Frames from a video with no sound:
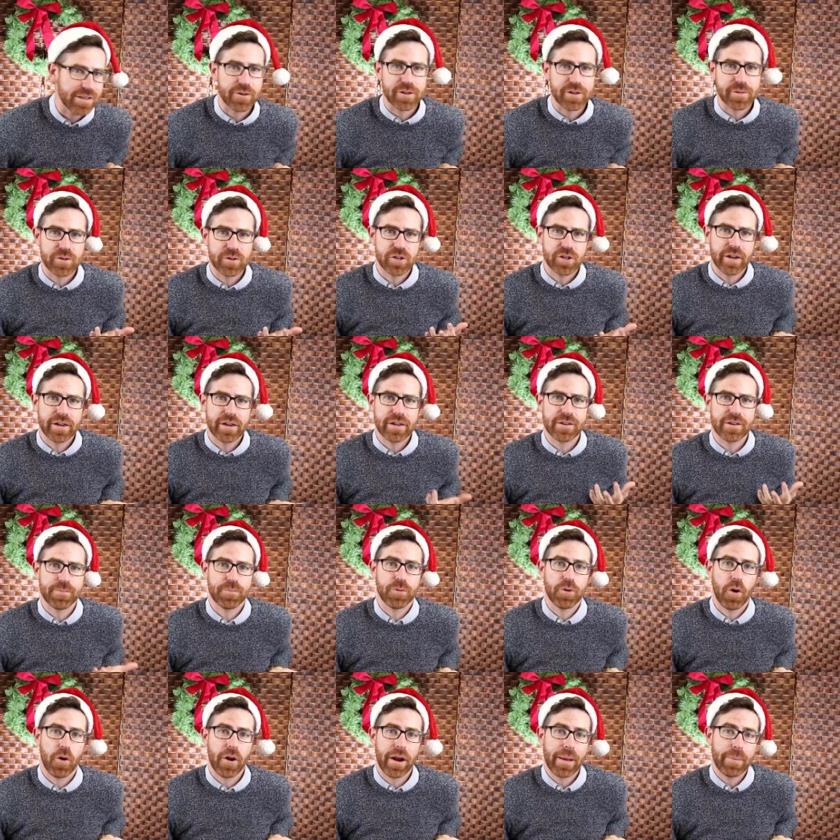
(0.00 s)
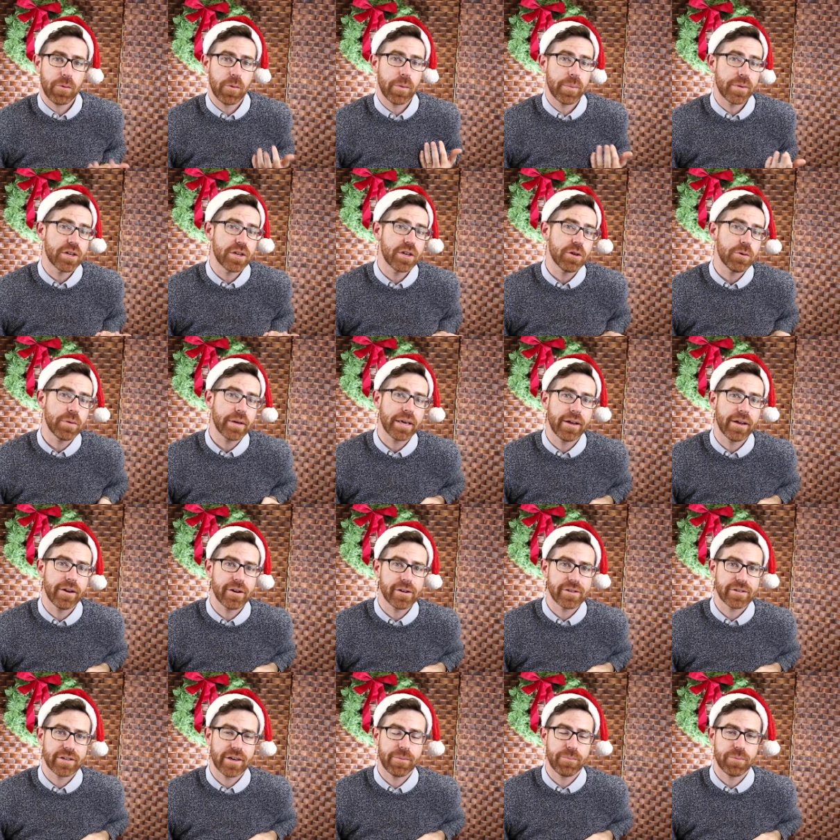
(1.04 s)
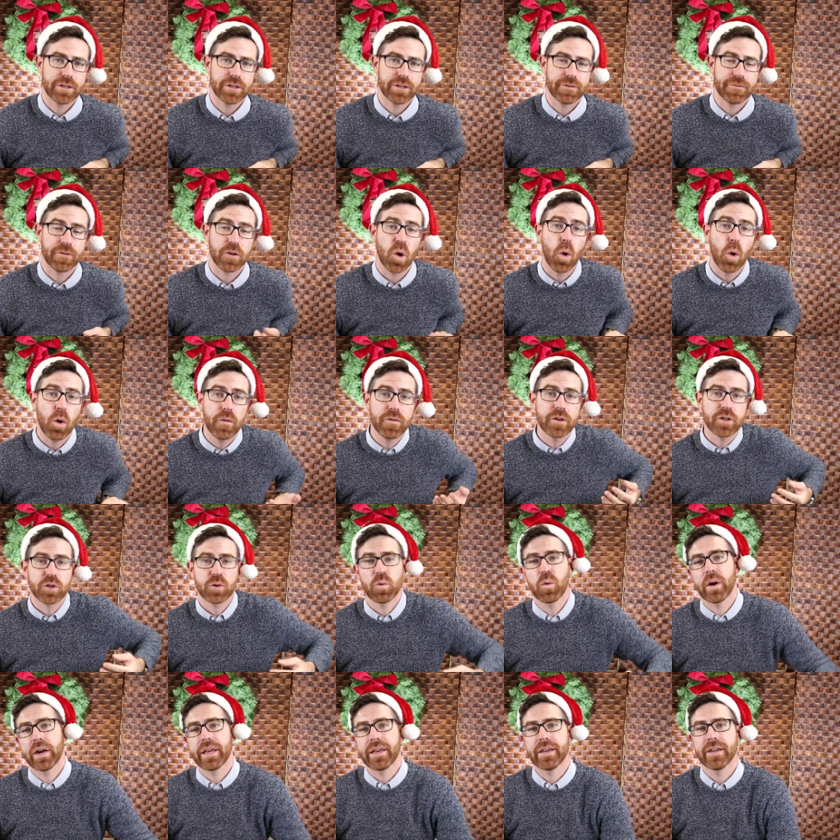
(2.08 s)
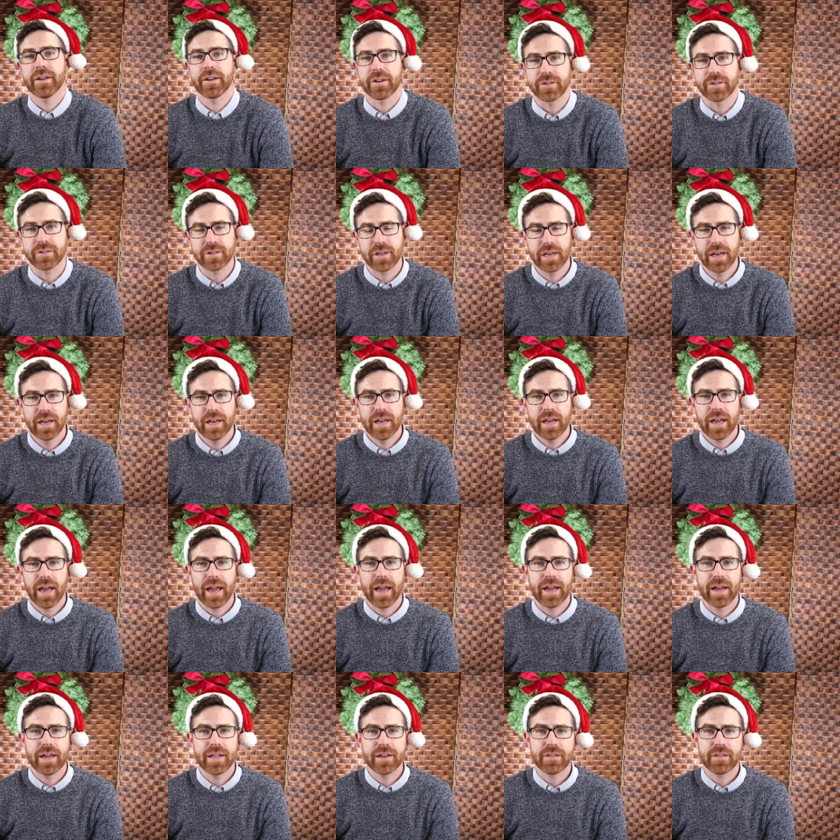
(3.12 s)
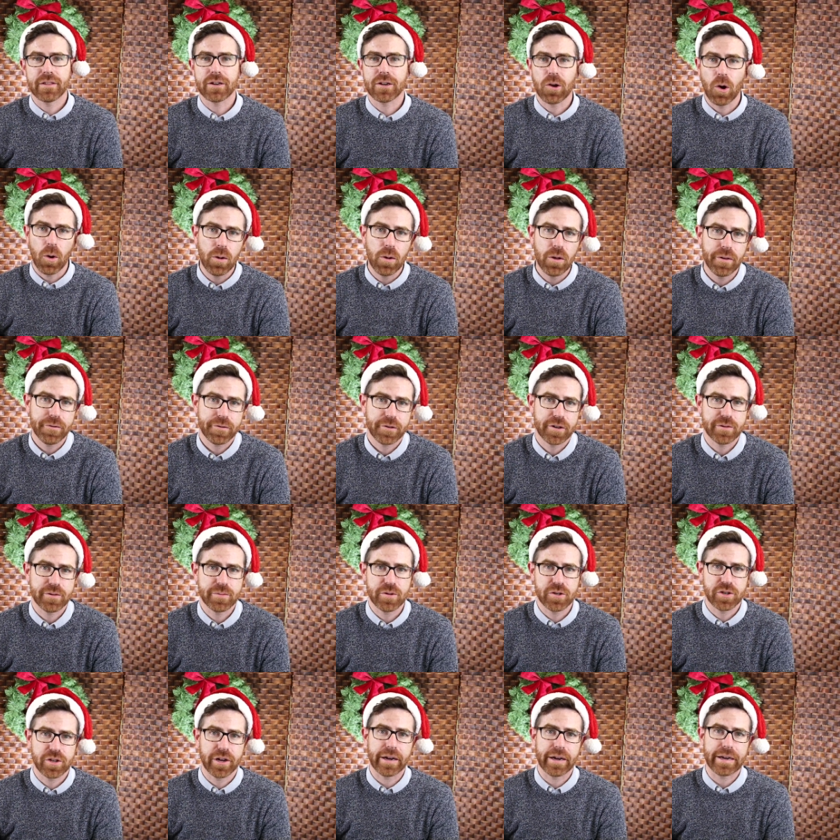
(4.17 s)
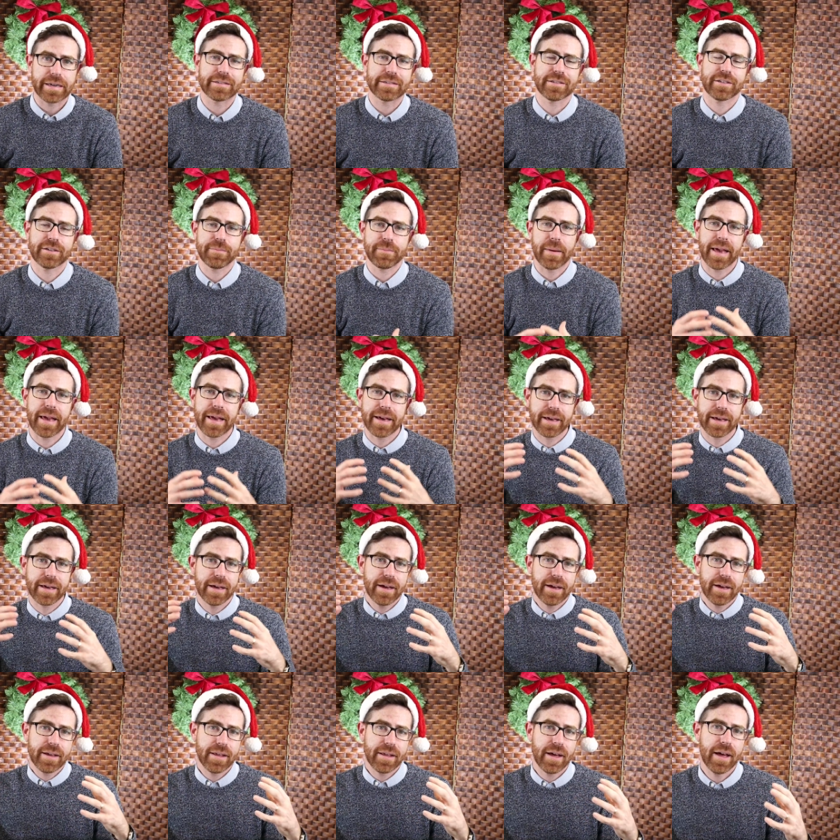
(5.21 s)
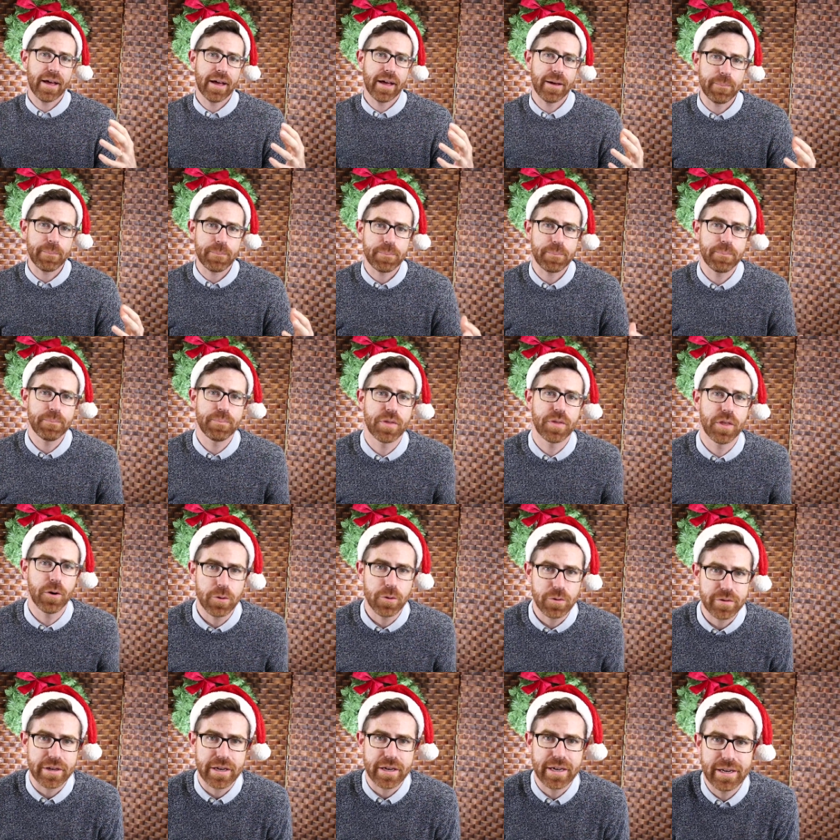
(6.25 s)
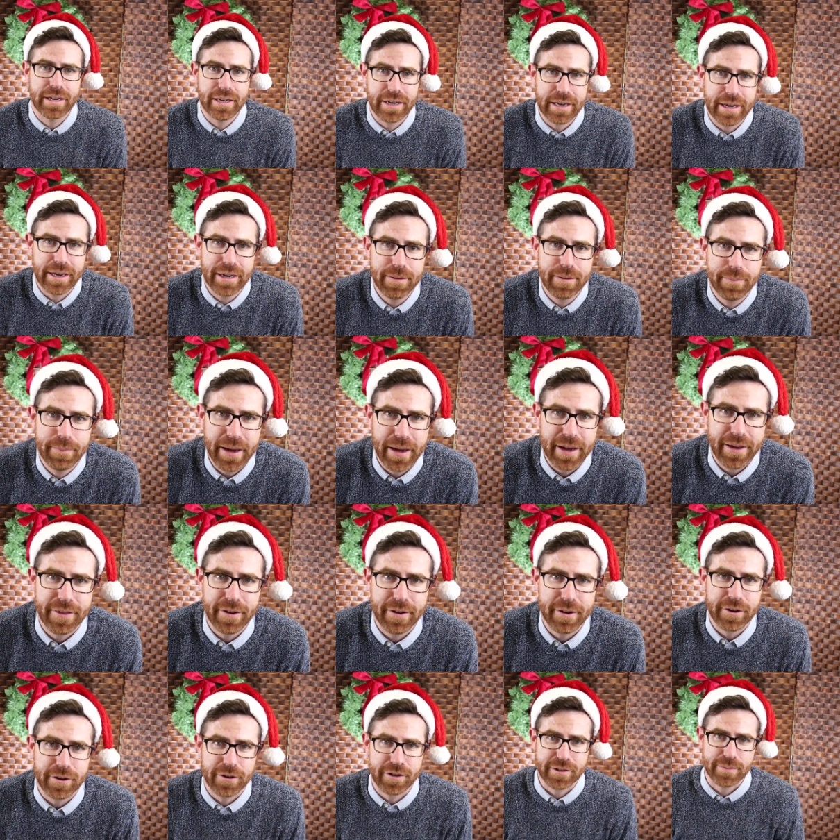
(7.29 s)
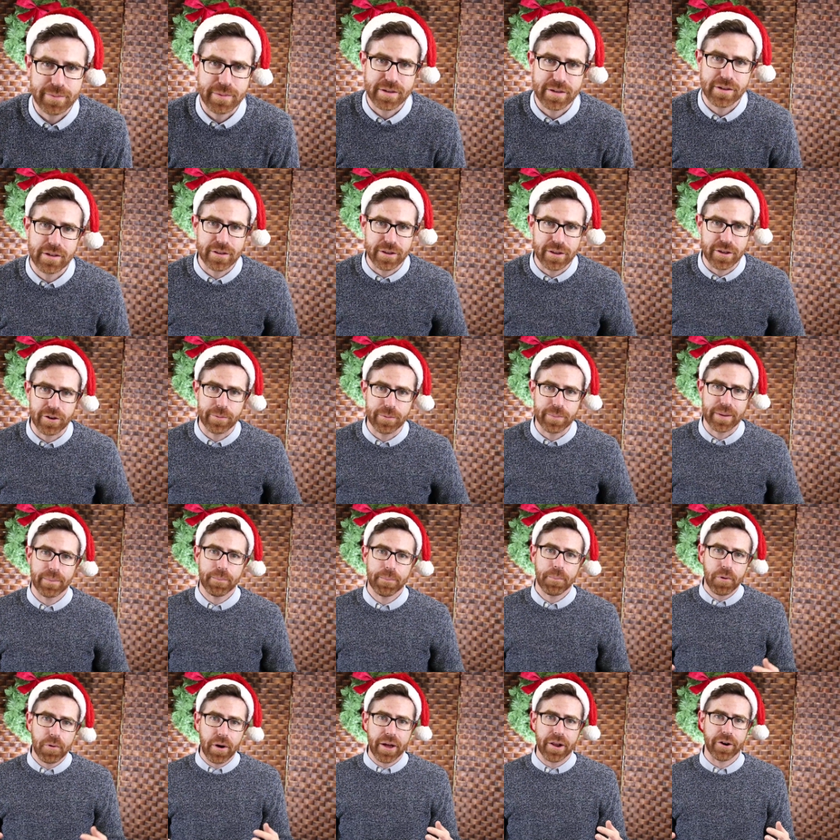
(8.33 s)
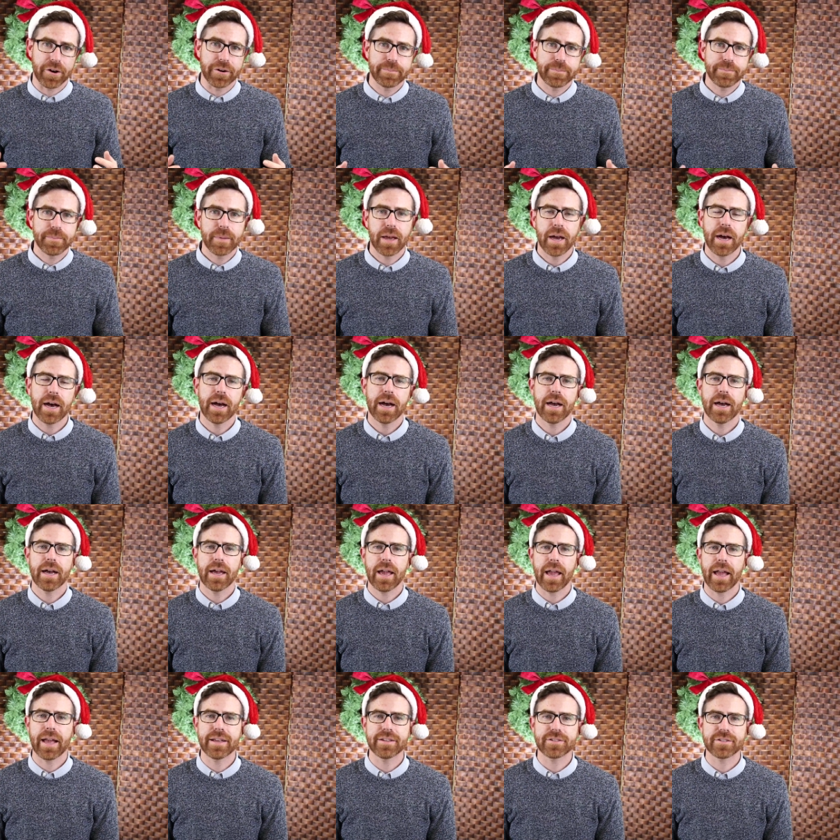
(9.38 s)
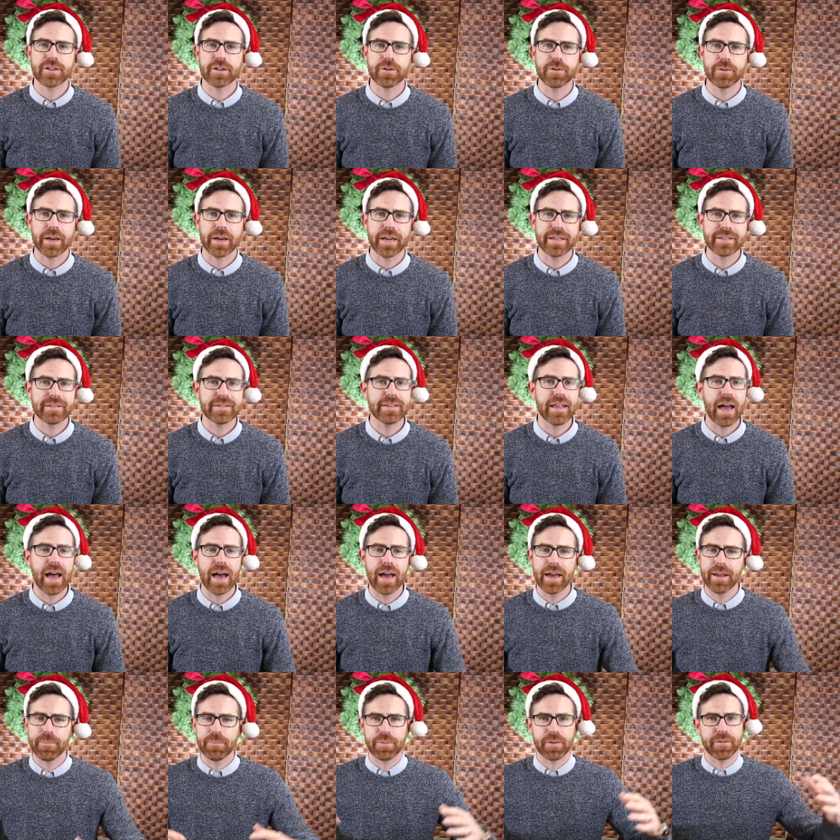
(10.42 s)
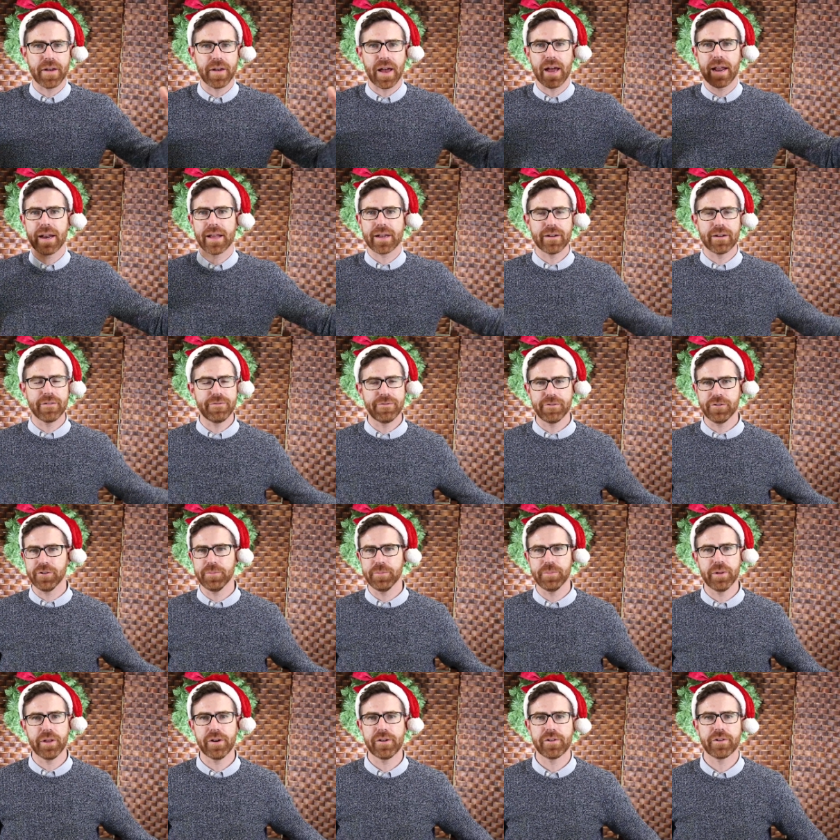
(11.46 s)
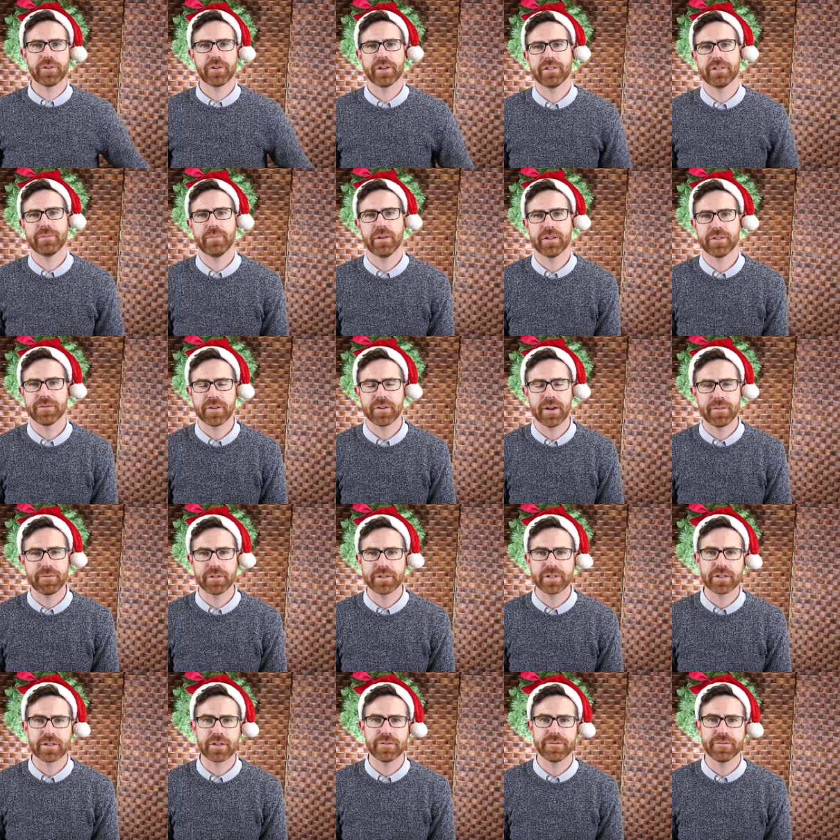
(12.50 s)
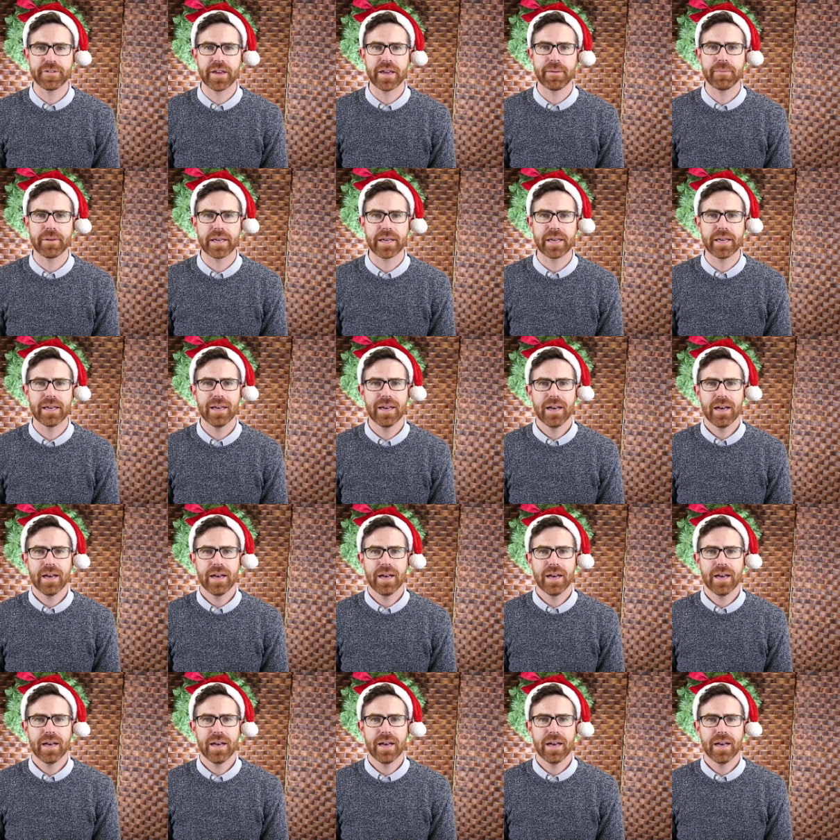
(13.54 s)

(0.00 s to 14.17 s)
Christmas Sharing is a program that we've been doing here at St. Bridget for over 20 years. And the goal of Christmas Sharing is to make uh, those in need make their Christmas a little bit brighter. Uh, and so it's not providing a full blown Christmas for every single family,